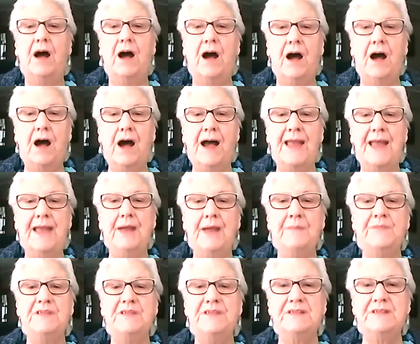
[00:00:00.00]
I
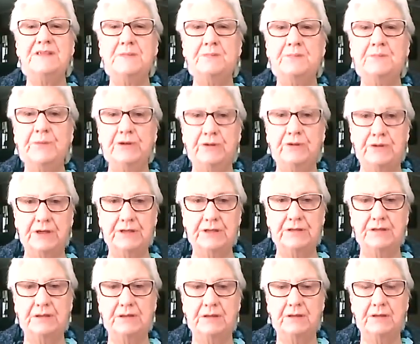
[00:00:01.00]
am the spirit
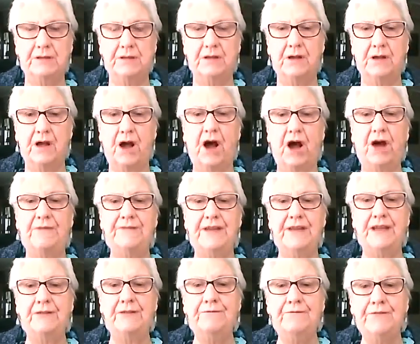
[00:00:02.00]
of
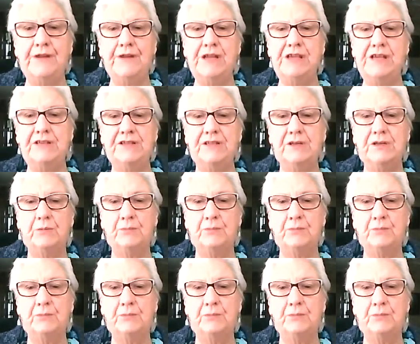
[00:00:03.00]
infinite